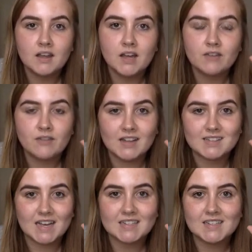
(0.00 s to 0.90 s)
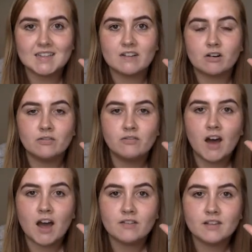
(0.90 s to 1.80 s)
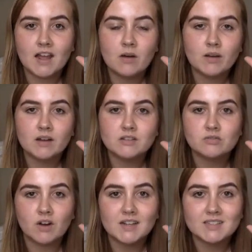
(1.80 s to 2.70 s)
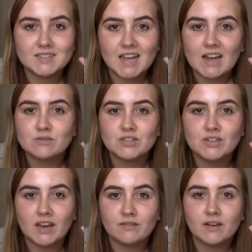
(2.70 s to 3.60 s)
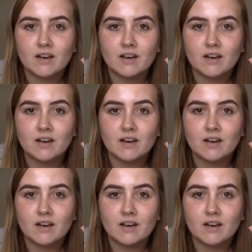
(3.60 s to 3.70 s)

fantastic, there are 5. So now we're going to write it down together.